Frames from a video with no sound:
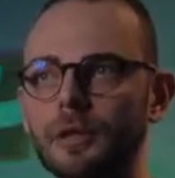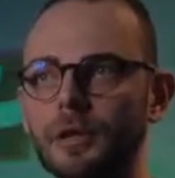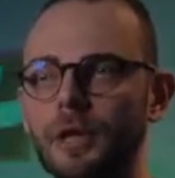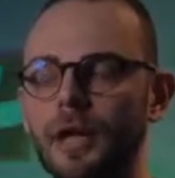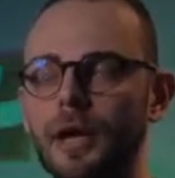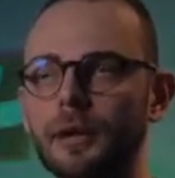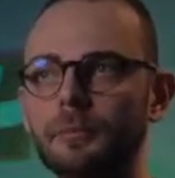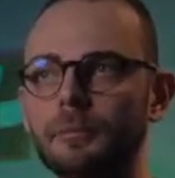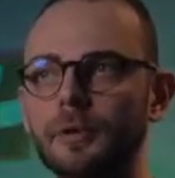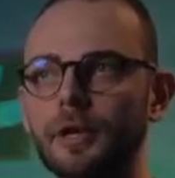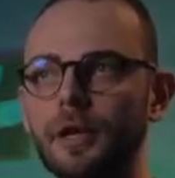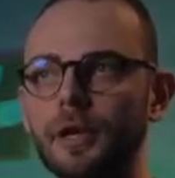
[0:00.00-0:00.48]

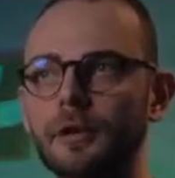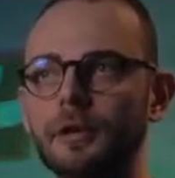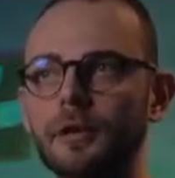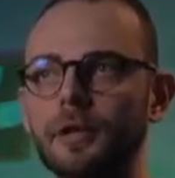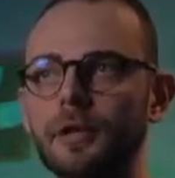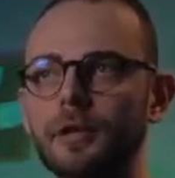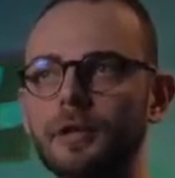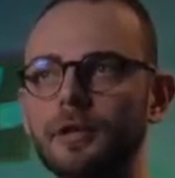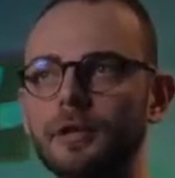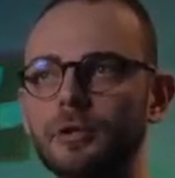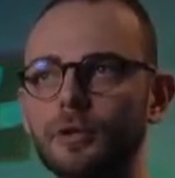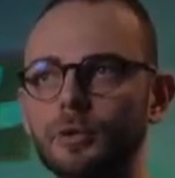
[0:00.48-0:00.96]

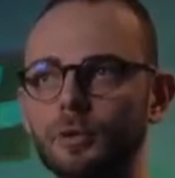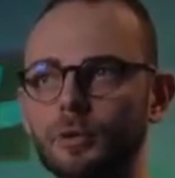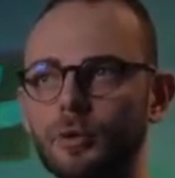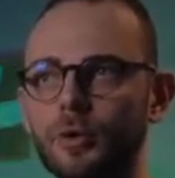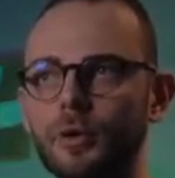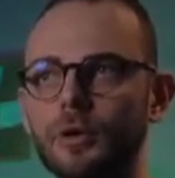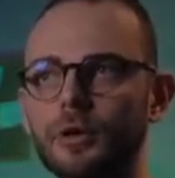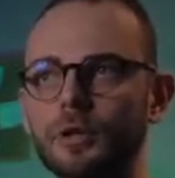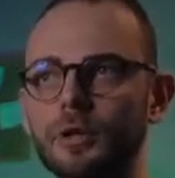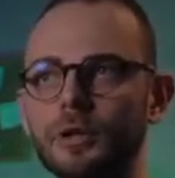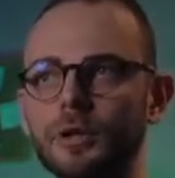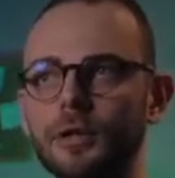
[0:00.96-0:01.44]
library in New
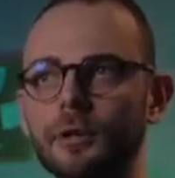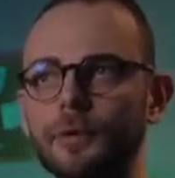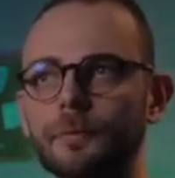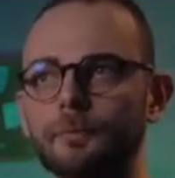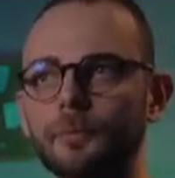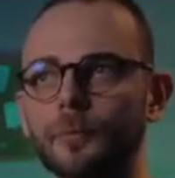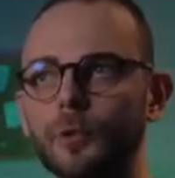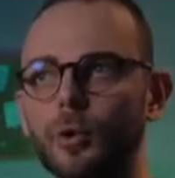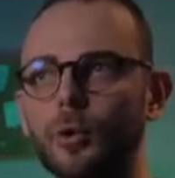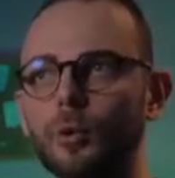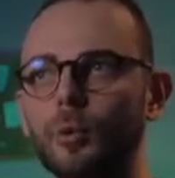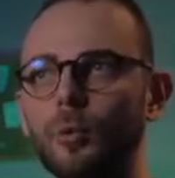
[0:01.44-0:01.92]
York,
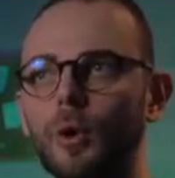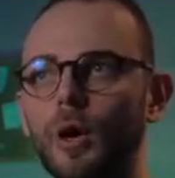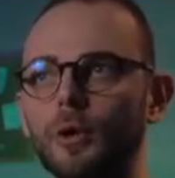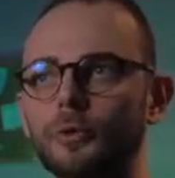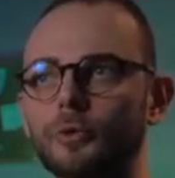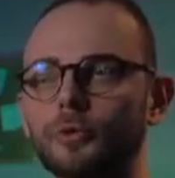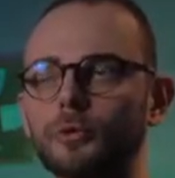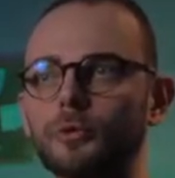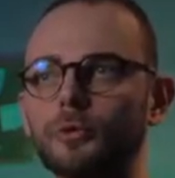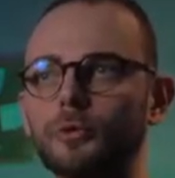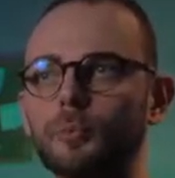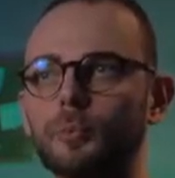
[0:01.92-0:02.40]
who
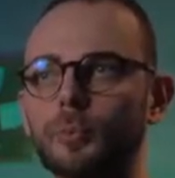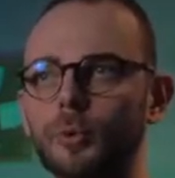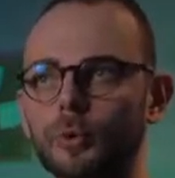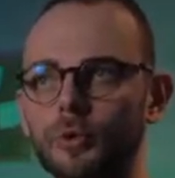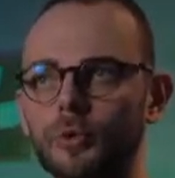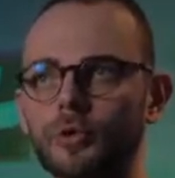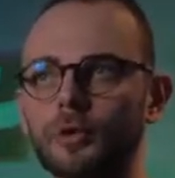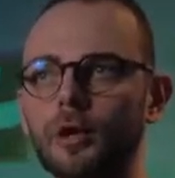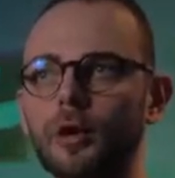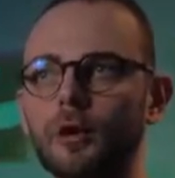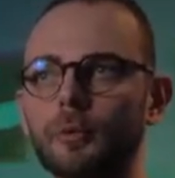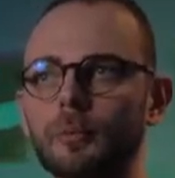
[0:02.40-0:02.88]
want to
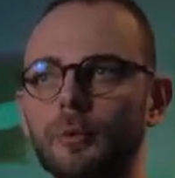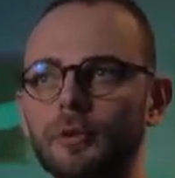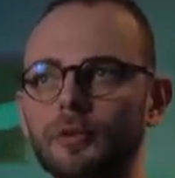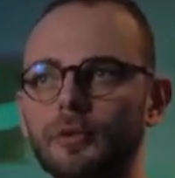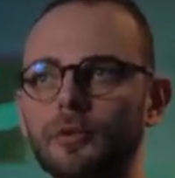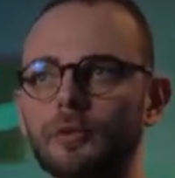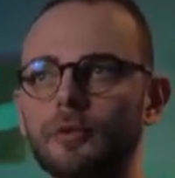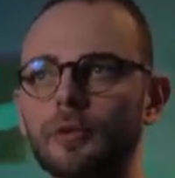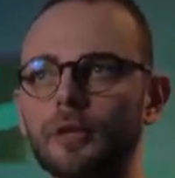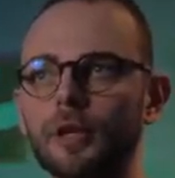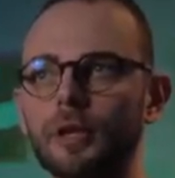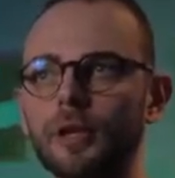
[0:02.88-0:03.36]
put our
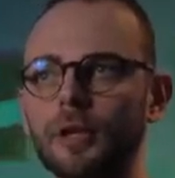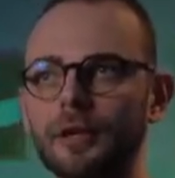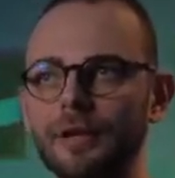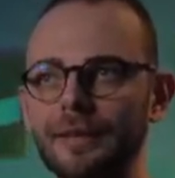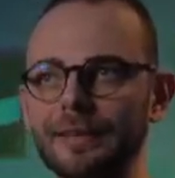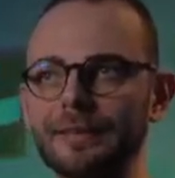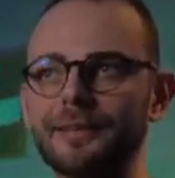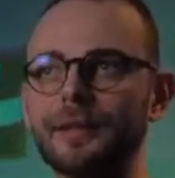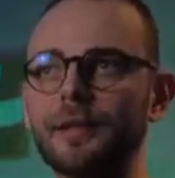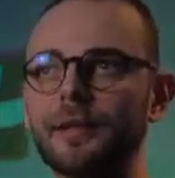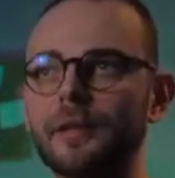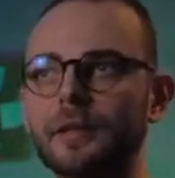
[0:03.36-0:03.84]
material
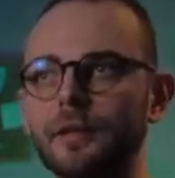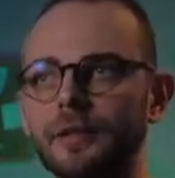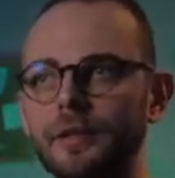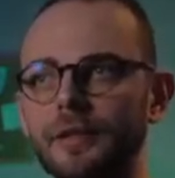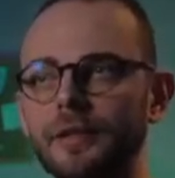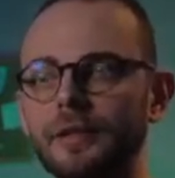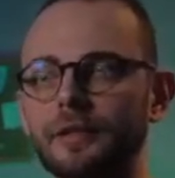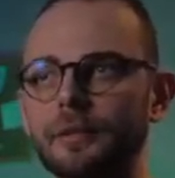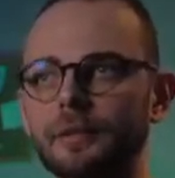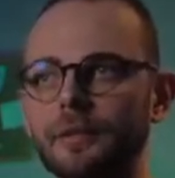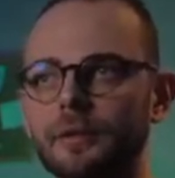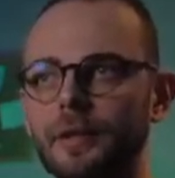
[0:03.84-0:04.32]
in
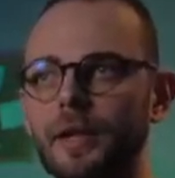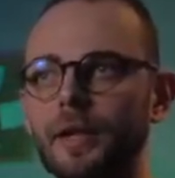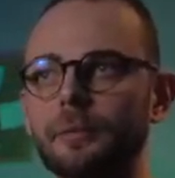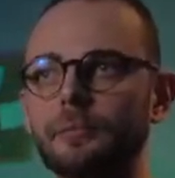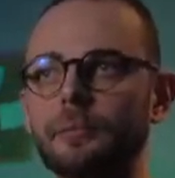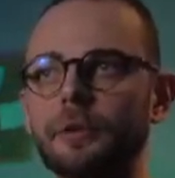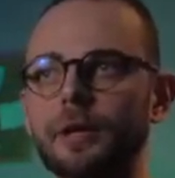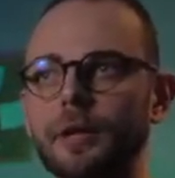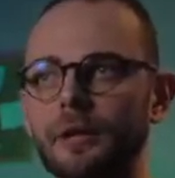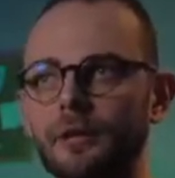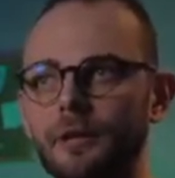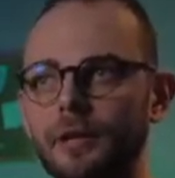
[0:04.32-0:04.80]
their
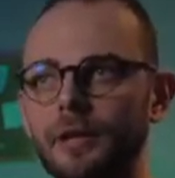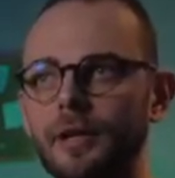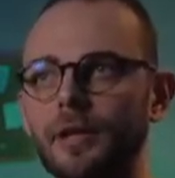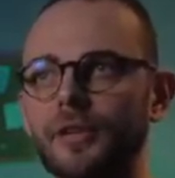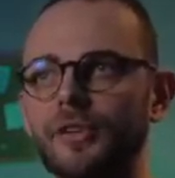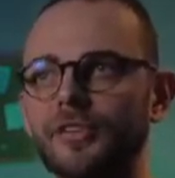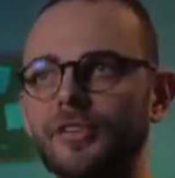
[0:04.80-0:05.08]
library